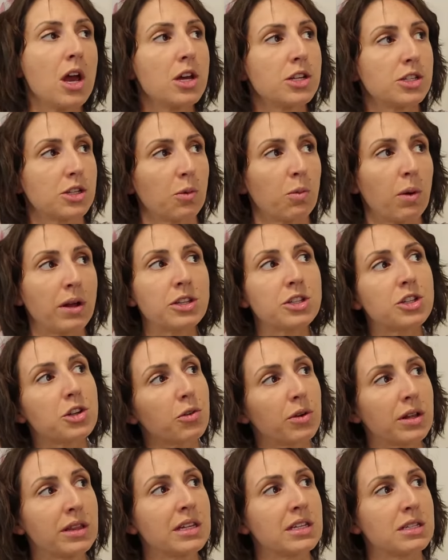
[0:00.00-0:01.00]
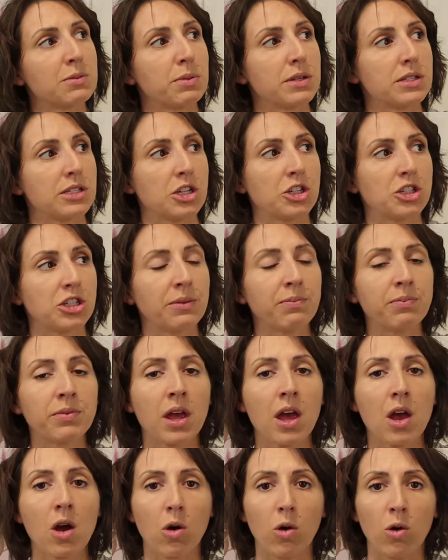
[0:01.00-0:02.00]
So once you're in this
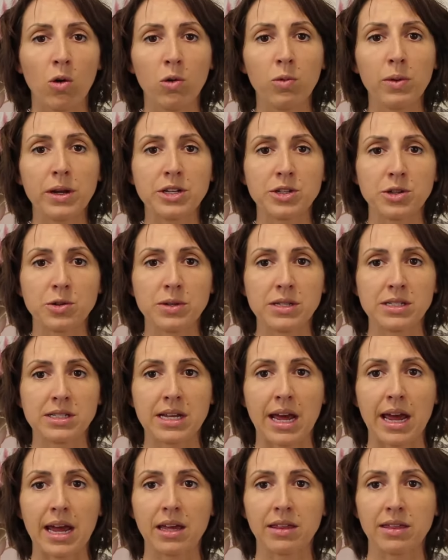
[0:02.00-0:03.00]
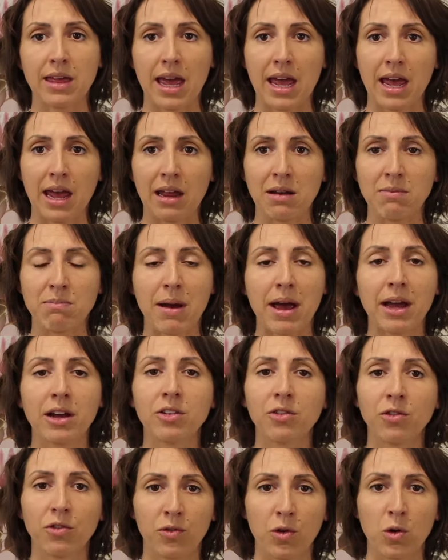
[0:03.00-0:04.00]
position, all we do is take the hand back
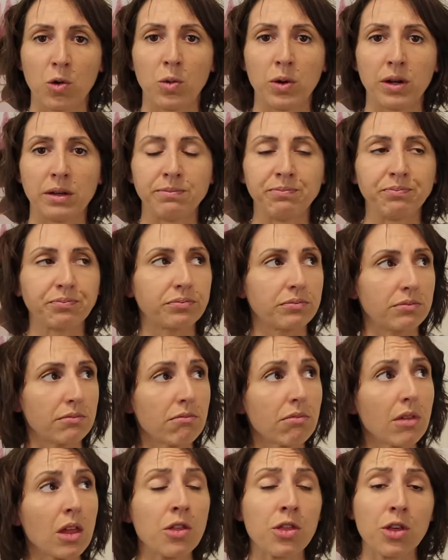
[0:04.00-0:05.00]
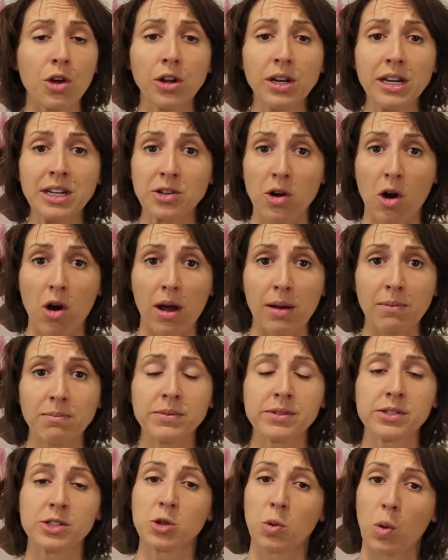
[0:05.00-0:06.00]
and forward 30
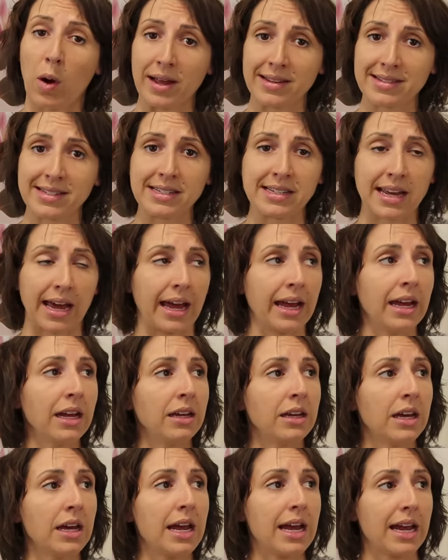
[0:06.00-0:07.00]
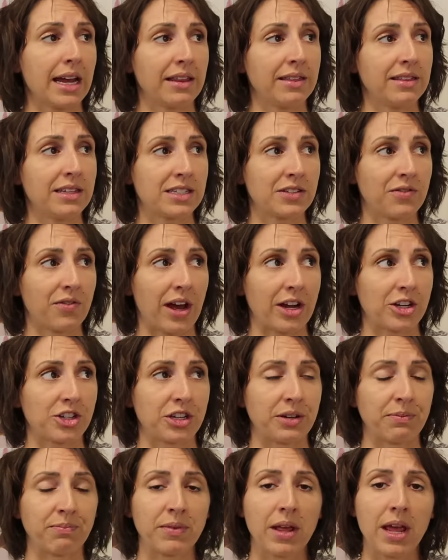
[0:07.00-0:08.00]
times, twice a day in this
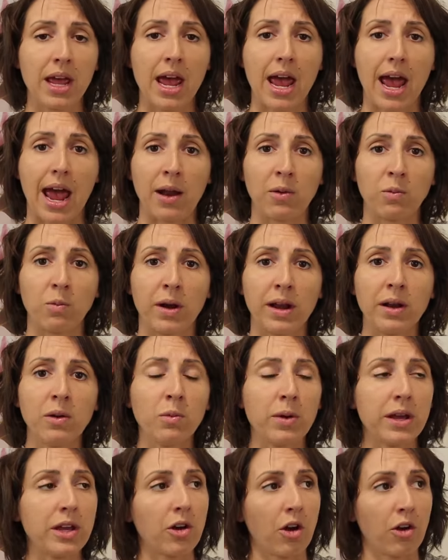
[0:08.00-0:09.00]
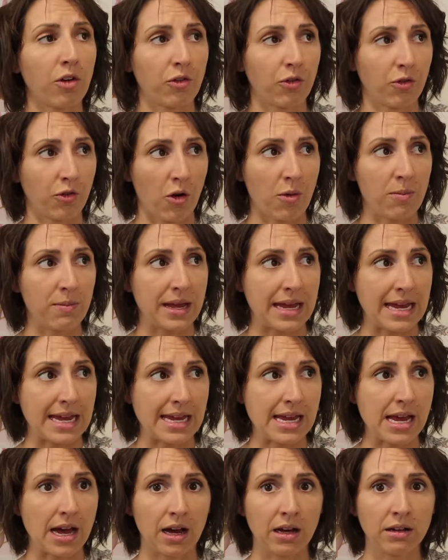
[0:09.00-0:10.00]
fashion. And when we go from
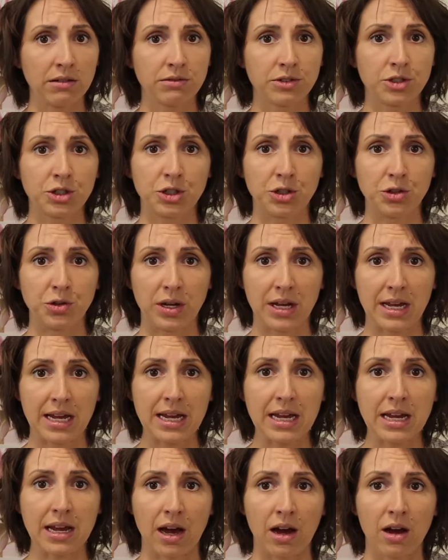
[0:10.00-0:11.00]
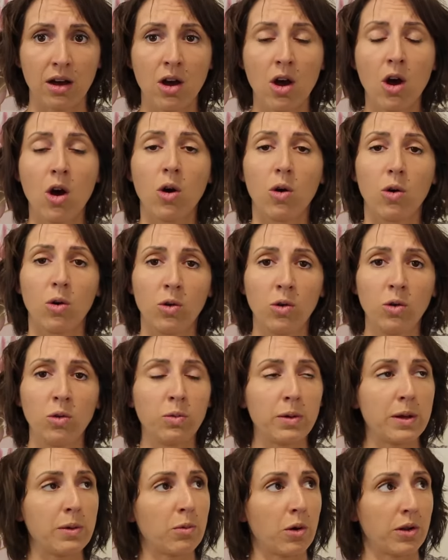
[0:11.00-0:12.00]
here to here,
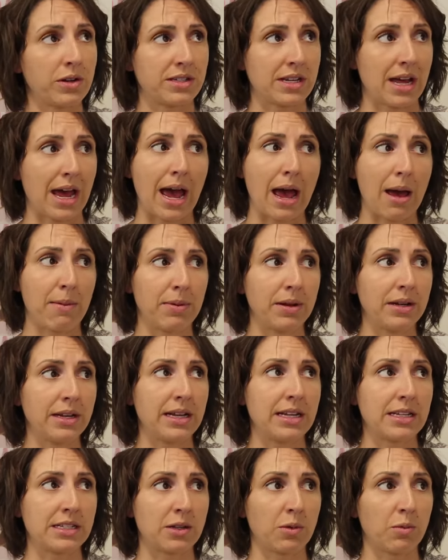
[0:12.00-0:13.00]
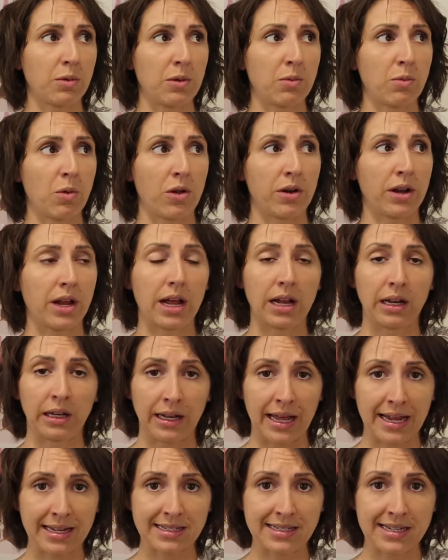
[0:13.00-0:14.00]
all we want to happen is that we want
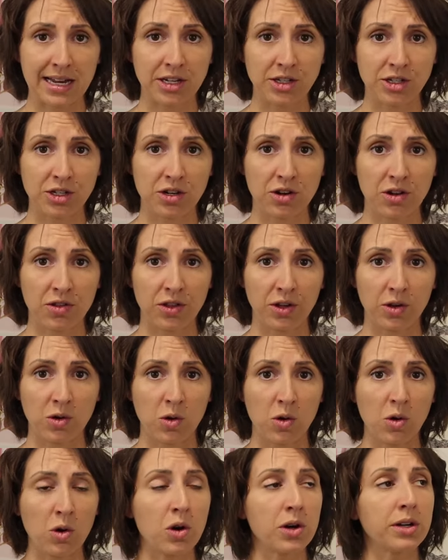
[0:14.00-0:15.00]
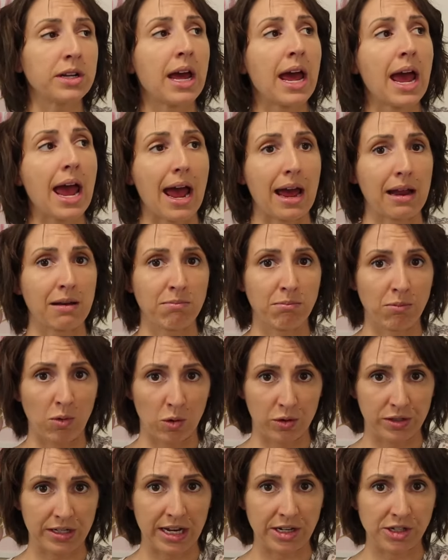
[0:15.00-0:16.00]
less tension on the cord and
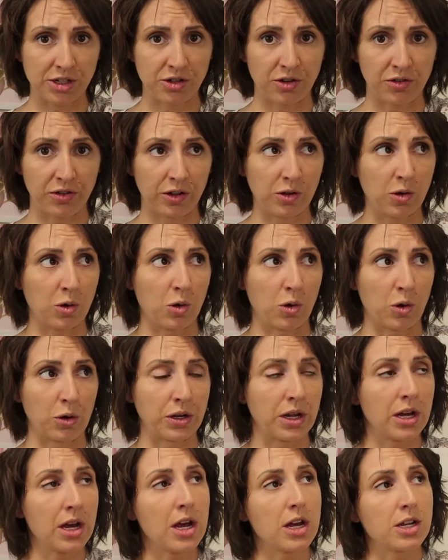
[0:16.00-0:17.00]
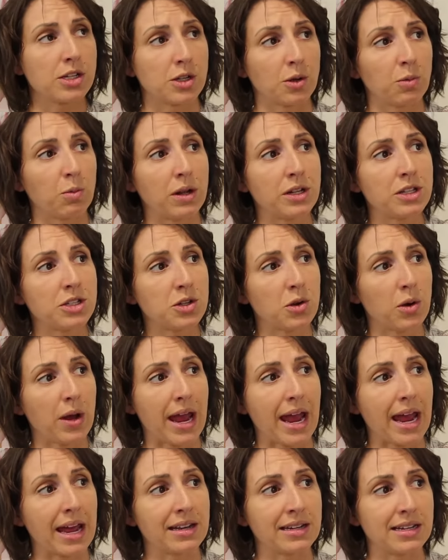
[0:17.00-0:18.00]
more tension on the cord. So once your
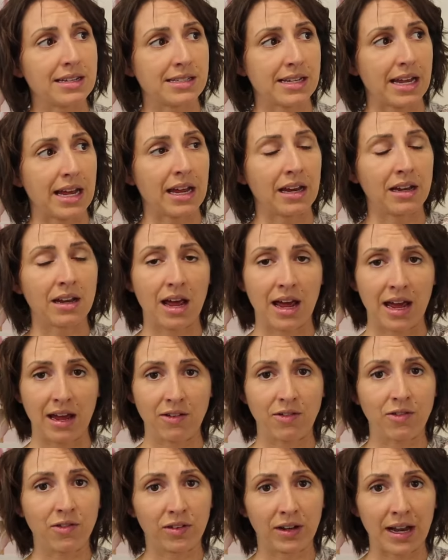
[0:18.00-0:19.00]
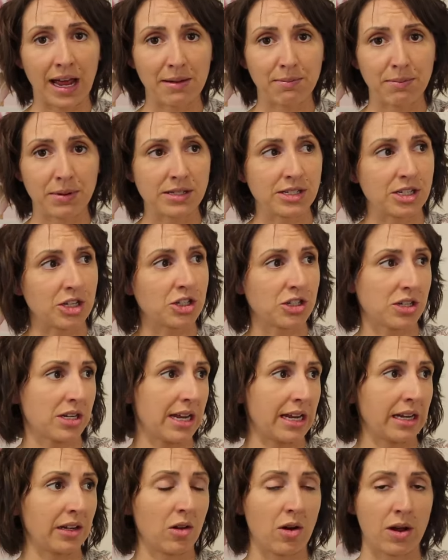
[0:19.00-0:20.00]
hand is in a flat position
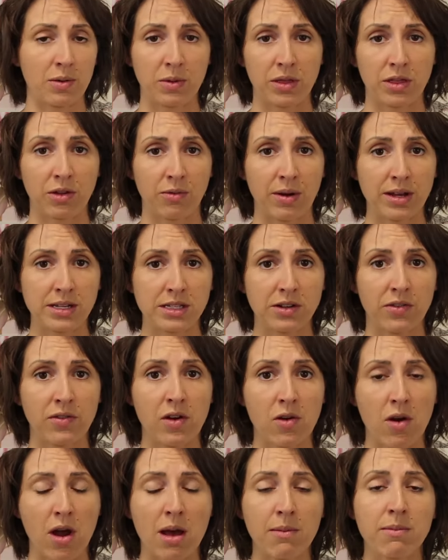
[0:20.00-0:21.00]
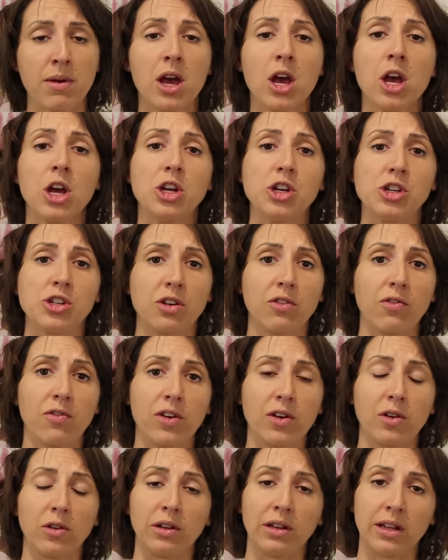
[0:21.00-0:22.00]
in line with the rest of your arm, you should
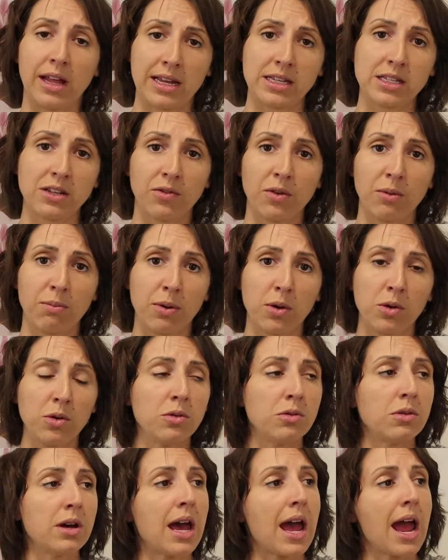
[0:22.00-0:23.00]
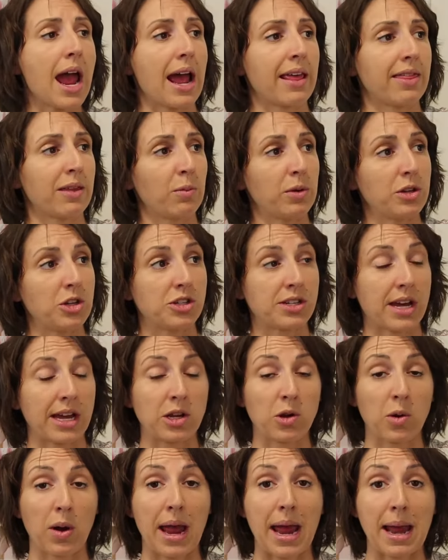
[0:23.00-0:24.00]
feel less of a pull. And then when you
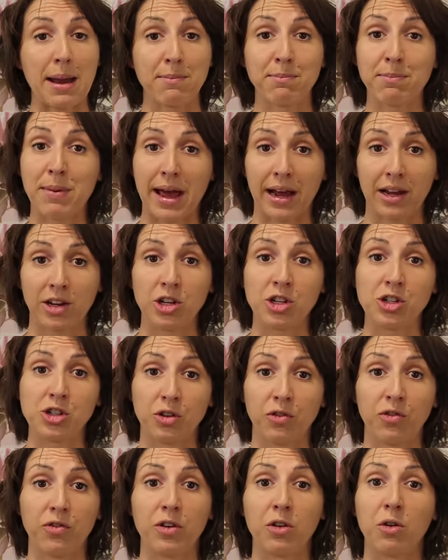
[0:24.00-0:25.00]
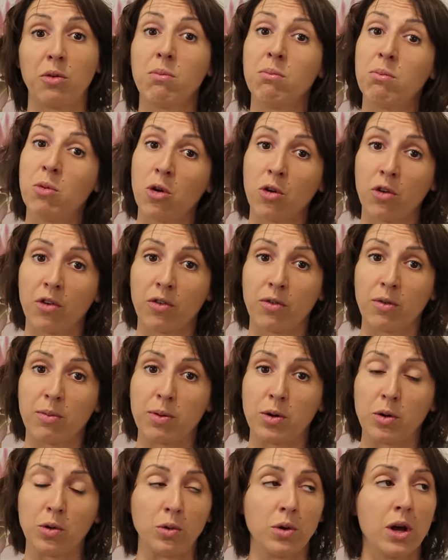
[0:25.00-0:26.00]
take your hand back, you should feel more of a
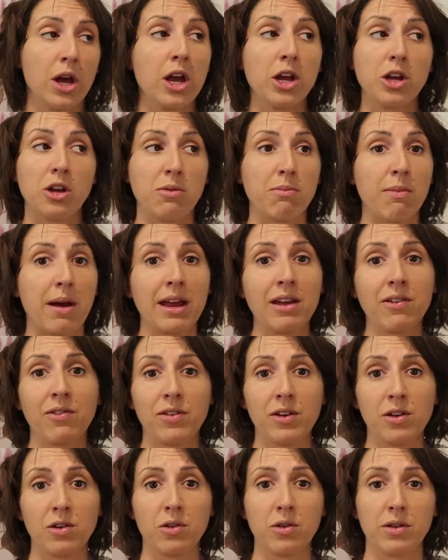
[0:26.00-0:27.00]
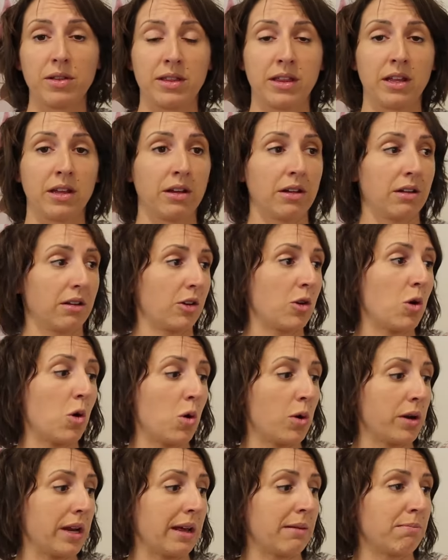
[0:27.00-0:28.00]
pull. You may feel the
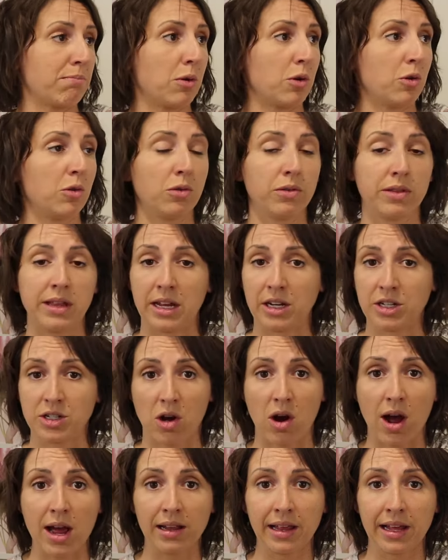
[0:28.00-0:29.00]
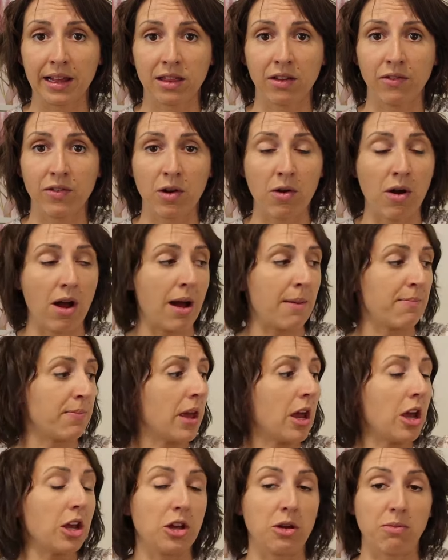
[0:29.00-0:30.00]
cording pull the entire length of your
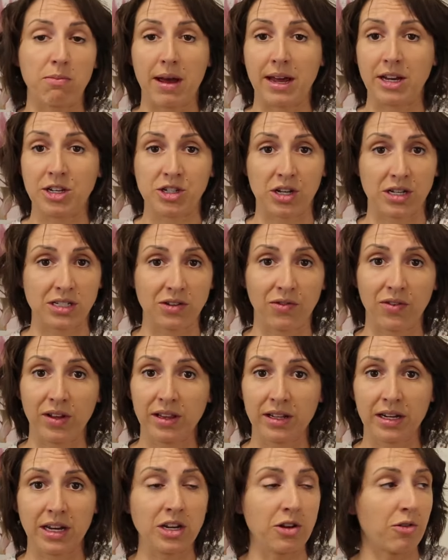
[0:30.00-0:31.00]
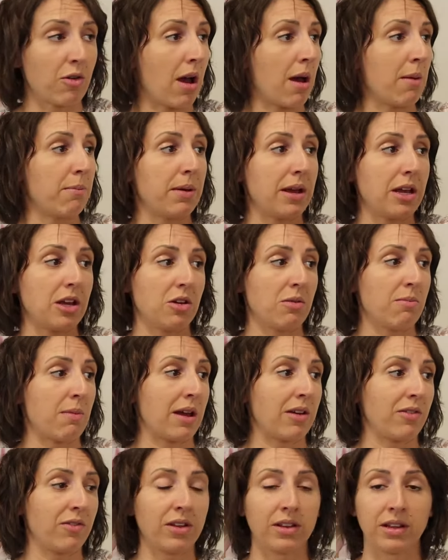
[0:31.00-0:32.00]
arm. You may just feel it in your armpit. You
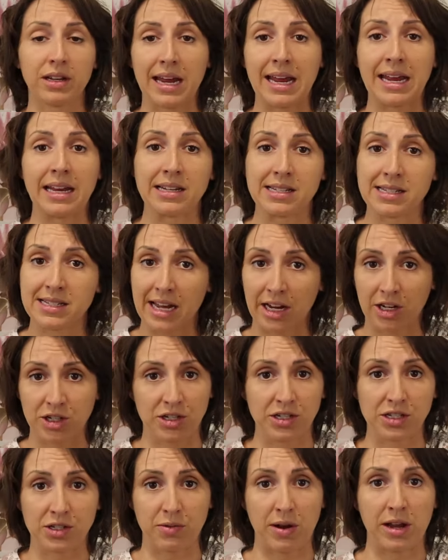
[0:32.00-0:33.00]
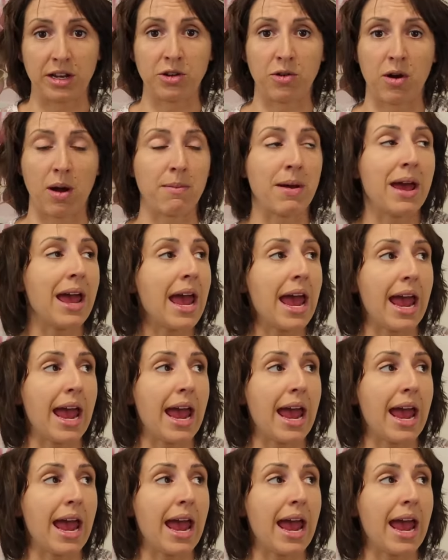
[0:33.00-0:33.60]
may feel it in sections around your arm.